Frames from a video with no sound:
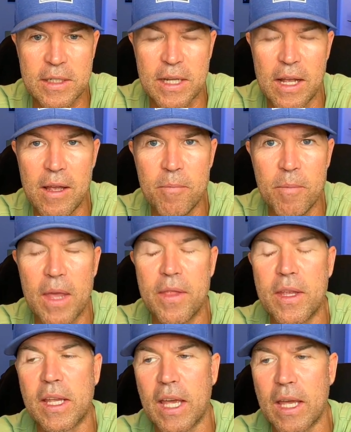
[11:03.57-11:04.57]
time and
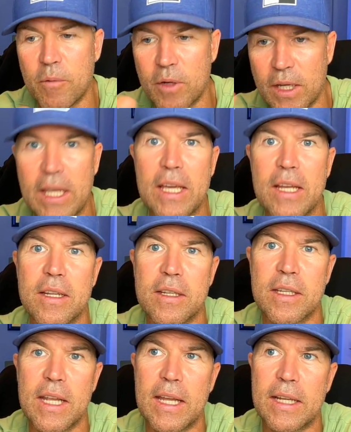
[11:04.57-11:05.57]
then came on again at
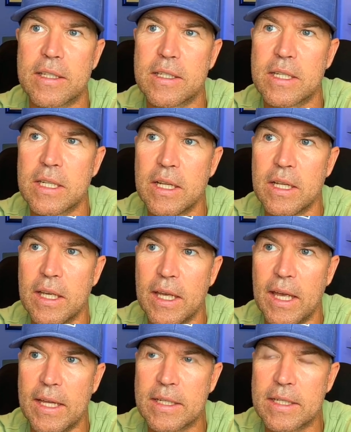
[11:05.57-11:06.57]
at,
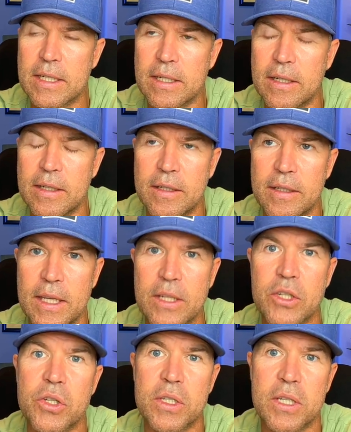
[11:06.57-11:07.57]
at uh,
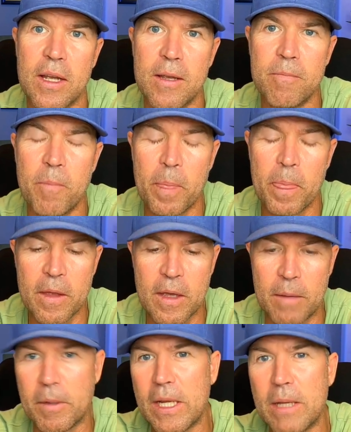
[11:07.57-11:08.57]
extra time. I
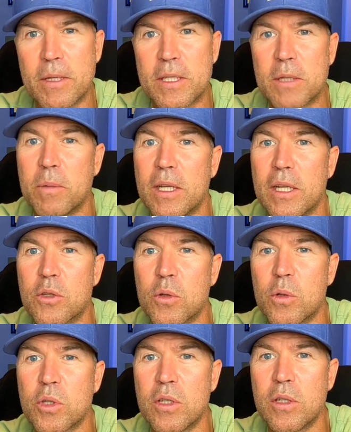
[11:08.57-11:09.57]
mean, he must have been
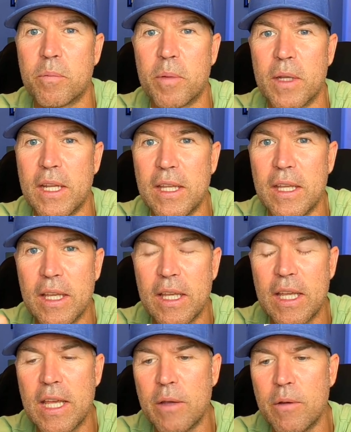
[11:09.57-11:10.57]
exhausted, but he
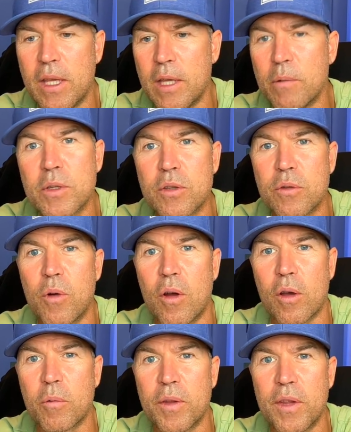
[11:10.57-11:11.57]
he he was the
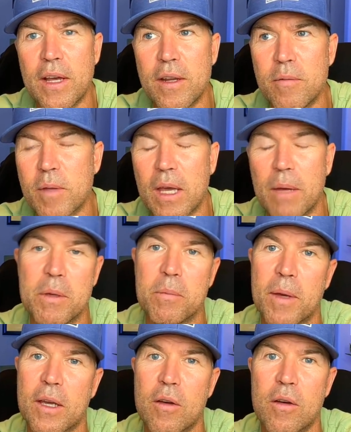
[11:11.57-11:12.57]
rock. Without him coming
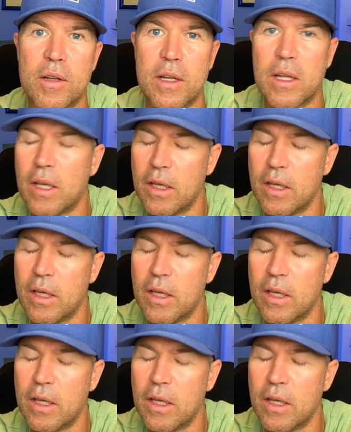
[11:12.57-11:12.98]
back on,